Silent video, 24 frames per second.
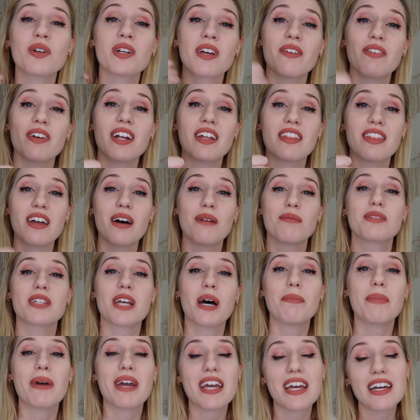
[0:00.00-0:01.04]
give it a thumbs
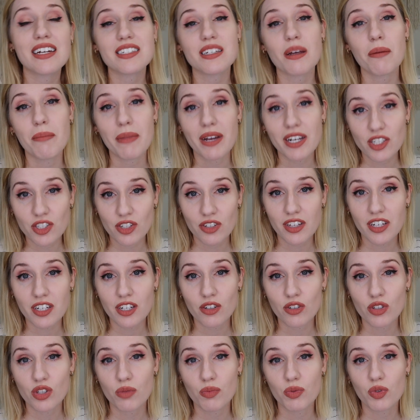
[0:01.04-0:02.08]
up and make sure that
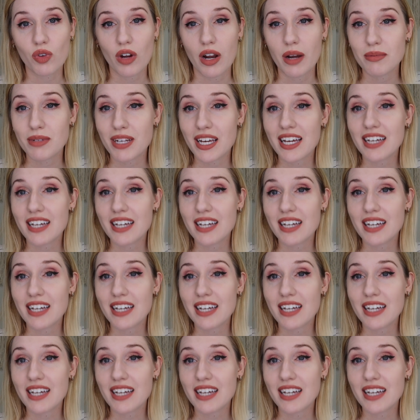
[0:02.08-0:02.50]
you're subscribed